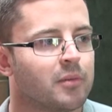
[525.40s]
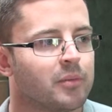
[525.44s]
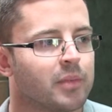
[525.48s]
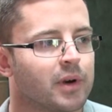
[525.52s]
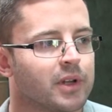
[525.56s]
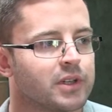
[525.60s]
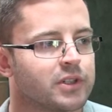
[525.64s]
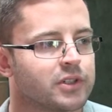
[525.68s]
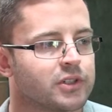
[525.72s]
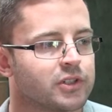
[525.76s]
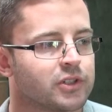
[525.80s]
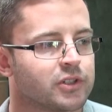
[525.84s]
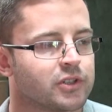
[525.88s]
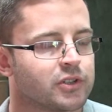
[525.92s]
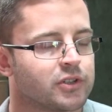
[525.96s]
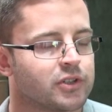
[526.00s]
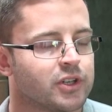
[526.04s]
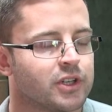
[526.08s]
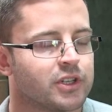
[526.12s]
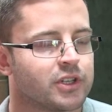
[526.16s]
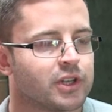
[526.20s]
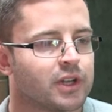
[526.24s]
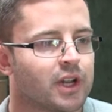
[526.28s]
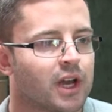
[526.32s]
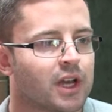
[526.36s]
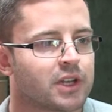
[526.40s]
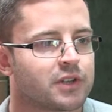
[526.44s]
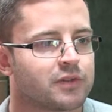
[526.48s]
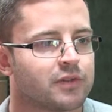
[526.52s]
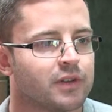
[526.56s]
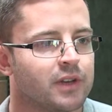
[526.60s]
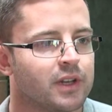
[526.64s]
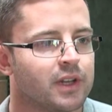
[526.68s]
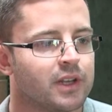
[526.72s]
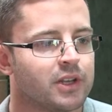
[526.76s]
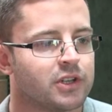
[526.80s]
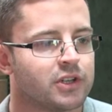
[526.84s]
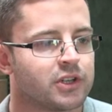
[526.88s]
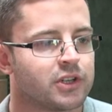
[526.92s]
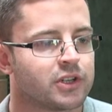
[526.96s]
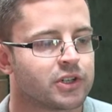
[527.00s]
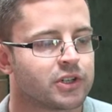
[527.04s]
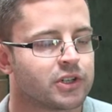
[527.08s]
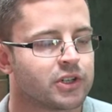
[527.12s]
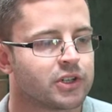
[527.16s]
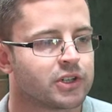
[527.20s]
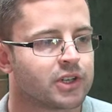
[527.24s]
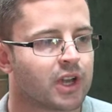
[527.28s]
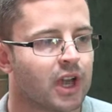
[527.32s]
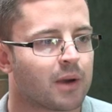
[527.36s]
But she's a nice filly.
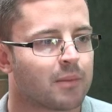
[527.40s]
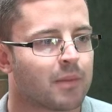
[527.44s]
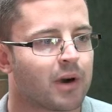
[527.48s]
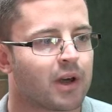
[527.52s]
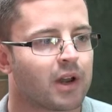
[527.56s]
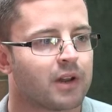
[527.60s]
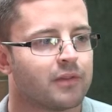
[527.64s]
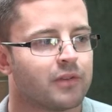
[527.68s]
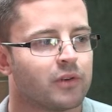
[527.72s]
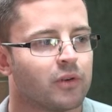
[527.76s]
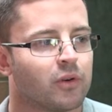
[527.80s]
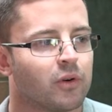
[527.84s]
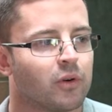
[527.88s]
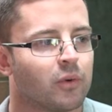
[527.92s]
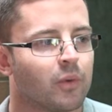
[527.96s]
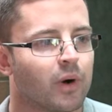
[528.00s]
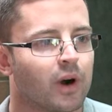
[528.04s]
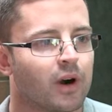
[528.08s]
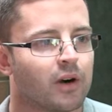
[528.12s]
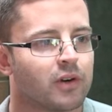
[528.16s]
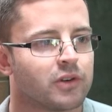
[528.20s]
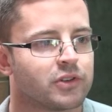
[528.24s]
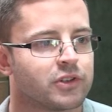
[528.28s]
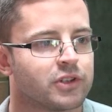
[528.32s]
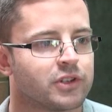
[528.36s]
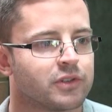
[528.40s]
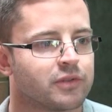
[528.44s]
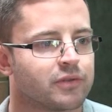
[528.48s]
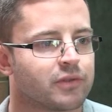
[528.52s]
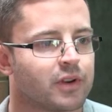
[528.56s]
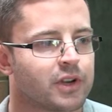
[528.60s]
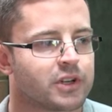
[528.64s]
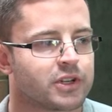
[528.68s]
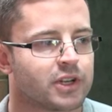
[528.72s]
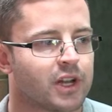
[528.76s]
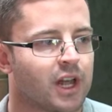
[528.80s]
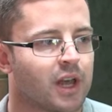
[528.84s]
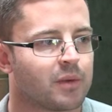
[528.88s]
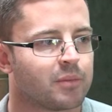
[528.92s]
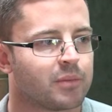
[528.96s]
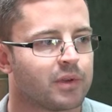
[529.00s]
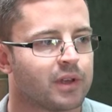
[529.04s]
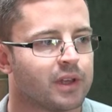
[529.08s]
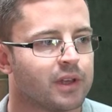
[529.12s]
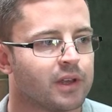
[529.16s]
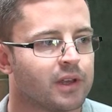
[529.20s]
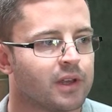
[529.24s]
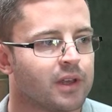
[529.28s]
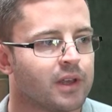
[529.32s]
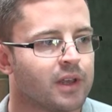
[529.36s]
She's come out of it all well. She's fresh and
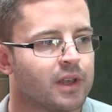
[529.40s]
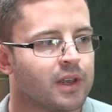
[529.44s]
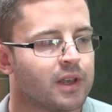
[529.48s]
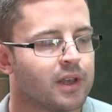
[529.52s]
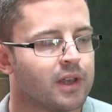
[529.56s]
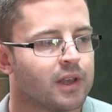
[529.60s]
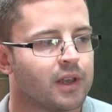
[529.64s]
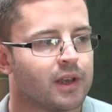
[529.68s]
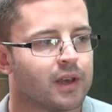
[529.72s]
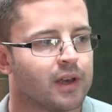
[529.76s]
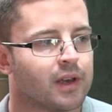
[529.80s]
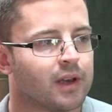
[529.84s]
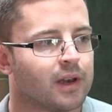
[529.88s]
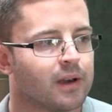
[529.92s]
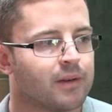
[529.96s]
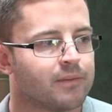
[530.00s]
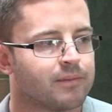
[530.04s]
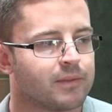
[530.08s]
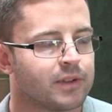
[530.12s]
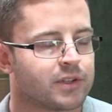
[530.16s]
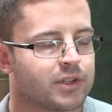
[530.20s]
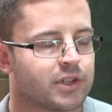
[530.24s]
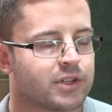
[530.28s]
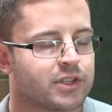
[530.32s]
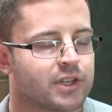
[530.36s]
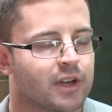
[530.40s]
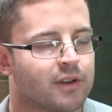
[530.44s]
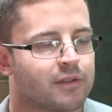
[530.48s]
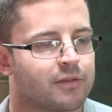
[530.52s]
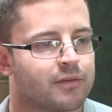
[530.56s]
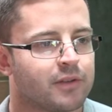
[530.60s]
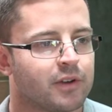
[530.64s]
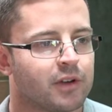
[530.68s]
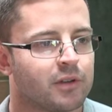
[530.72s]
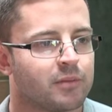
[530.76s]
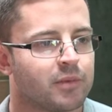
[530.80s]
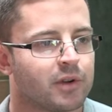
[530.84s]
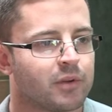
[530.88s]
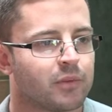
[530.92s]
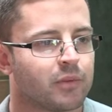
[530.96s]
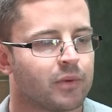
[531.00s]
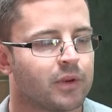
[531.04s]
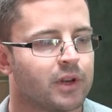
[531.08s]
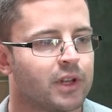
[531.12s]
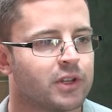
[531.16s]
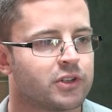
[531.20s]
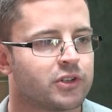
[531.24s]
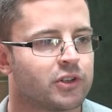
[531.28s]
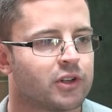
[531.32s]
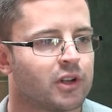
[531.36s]
happy. It's a tough field, but we
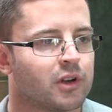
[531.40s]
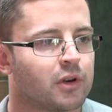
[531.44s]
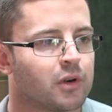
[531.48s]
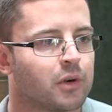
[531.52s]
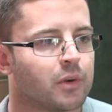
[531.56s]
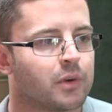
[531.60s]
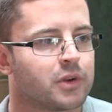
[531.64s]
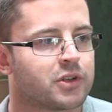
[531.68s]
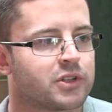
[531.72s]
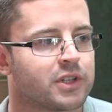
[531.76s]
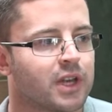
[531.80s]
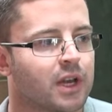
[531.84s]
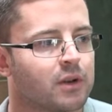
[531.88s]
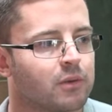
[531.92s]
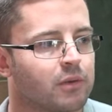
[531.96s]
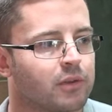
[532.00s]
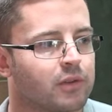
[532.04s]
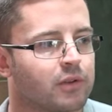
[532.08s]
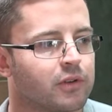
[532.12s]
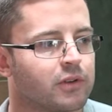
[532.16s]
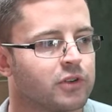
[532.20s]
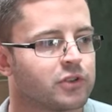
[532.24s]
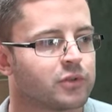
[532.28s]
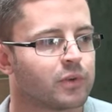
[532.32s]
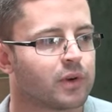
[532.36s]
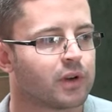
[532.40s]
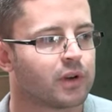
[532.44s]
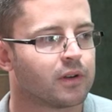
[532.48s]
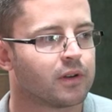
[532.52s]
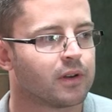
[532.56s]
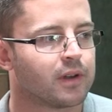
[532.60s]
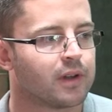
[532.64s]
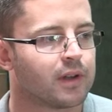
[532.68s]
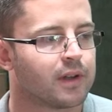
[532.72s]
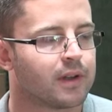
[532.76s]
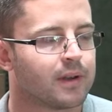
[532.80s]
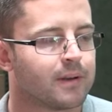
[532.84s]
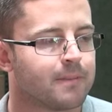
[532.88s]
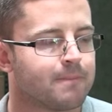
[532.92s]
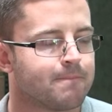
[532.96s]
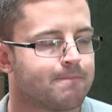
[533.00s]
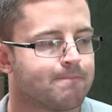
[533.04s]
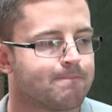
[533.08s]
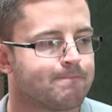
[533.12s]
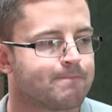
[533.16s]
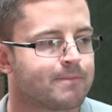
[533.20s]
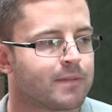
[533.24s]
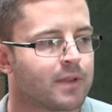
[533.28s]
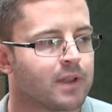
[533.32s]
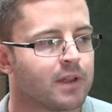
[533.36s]
need to know where we stand with her as well.
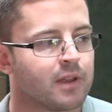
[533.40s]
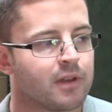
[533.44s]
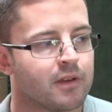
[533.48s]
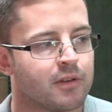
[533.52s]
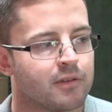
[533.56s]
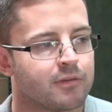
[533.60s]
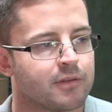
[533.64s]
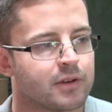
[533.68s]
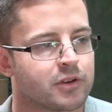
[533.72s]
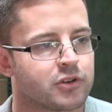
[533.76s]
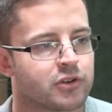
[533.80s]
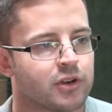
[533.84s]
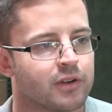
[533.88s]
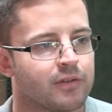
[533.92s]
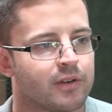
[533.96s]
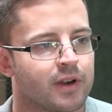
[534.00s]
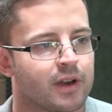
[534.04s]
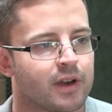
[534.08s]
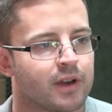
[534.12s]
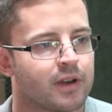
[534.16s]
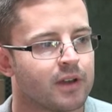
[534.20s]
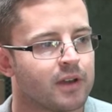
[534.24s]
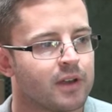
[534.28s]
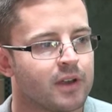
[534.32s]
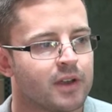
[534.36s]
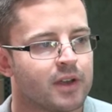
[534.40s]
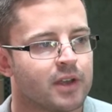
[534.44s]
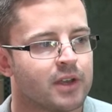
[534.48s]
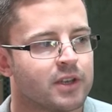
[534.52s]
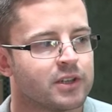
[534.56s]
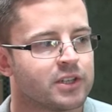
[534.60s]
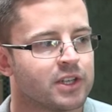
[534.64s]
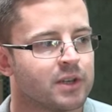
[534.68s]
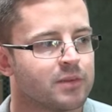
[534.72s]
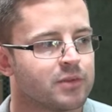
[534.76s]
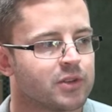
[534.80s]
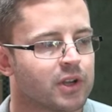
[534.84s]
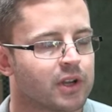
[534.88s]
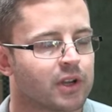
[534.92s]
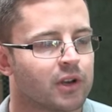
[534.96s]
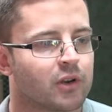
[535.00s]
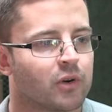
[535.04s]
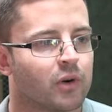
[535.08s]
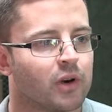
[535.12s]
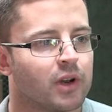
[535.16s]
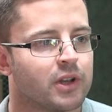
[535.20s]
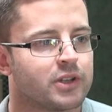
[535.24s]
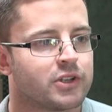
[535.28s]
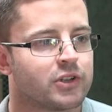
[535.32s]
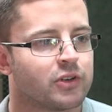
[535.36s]
Fish River seems like a
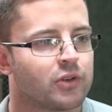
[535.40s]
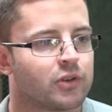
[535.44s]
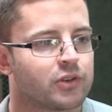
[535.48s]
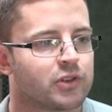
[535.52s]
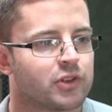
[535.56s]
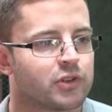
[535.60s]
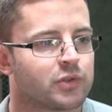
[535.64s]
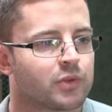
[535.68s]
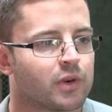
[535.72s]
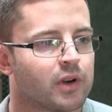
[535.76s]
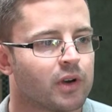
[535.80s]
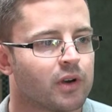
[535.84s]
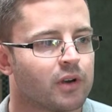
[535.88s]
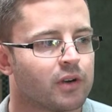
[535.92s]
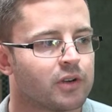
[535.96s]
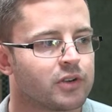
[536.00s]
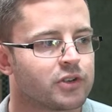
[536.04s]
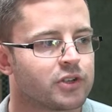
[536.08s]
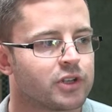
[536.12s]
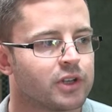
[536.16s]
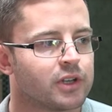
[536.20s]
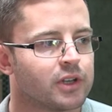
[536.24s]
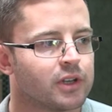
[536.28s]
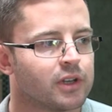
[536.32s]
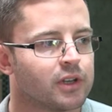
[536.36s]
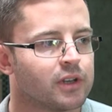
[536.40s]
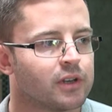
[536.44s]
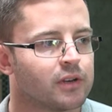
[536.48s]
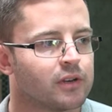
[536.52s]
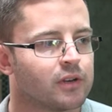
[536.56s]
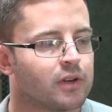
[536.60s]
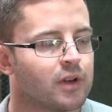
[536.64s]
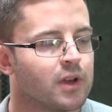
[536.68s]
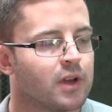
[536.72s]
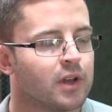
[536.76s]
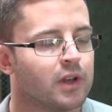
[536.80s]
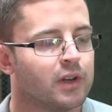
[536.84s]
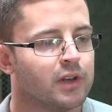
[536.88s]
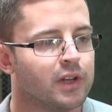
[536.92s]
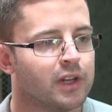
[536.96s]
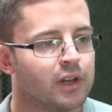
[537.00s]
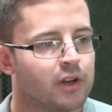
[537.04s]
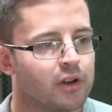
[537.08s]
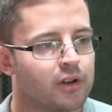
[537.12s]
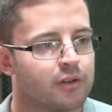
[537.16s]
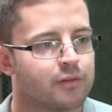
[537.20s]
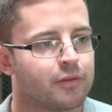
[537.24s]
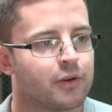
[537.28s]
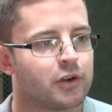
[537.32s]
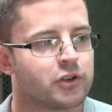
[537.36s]
quality horse as well. She
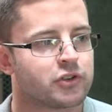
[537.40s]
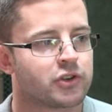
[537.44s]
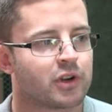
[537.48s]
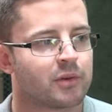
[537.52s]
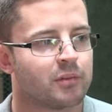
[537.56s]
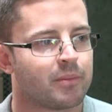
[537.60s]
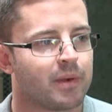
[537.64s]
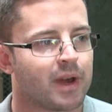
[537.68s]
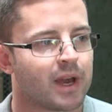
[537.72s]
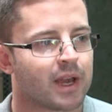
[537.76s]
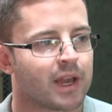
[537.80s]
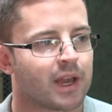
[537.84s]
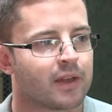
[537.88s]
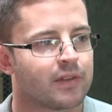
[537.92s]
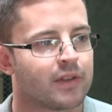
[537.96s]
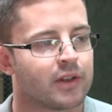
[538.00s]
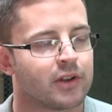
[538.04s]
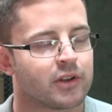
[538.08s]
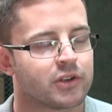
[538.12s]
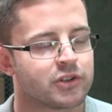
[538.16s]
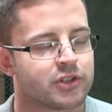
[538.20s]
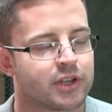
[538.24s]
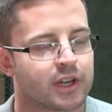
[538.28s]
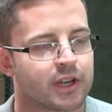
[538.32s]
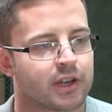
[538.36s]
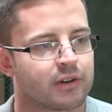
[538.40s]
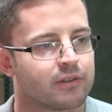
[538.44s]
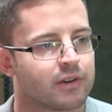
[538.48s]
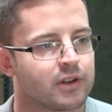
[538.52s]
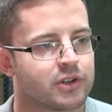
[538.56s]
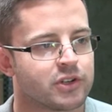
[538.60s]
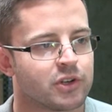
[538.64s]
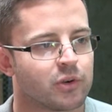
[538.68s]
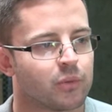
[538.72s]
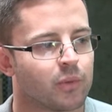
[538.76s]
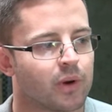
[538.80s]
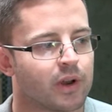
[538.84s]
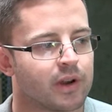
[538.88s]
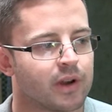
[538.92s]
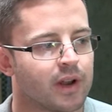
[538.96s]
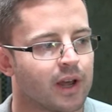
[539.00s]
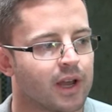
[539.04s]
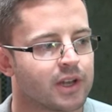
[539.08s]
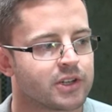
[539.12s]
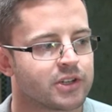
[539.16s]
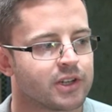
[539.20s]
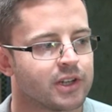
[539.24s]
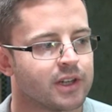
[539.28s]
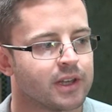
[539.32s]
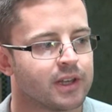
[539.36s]
needed a first run back, and then a second run she won
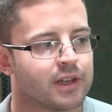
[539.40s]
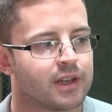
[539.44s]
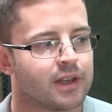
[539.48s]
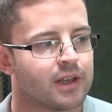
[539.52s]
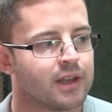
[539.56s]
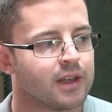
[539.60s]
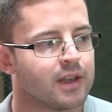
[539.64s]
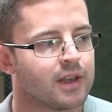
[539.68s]
nicely.